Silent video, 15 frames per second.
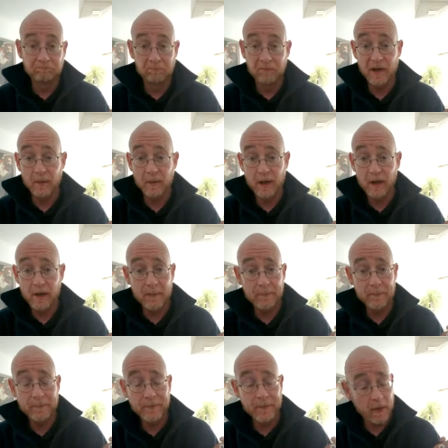here we go then.
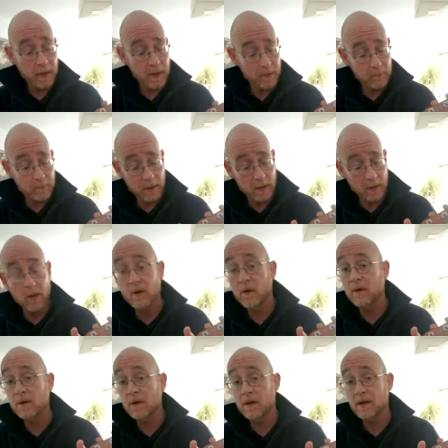Um,
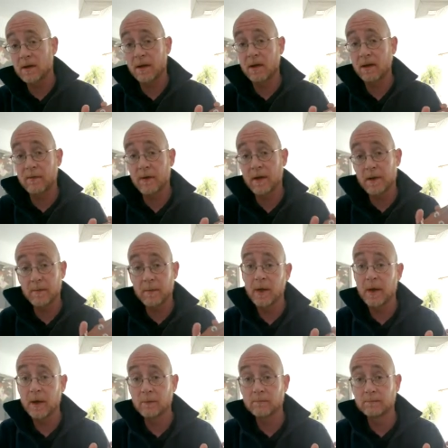chords in the first
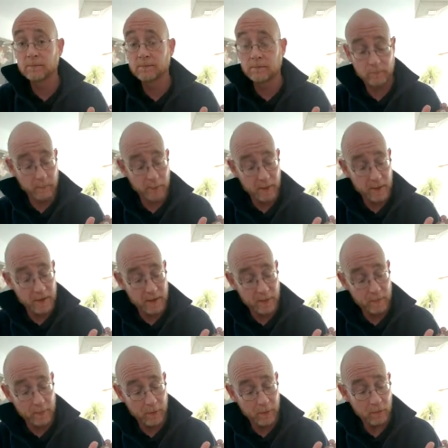part, pretty
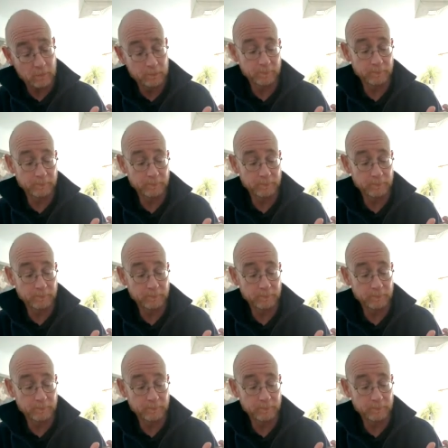simple.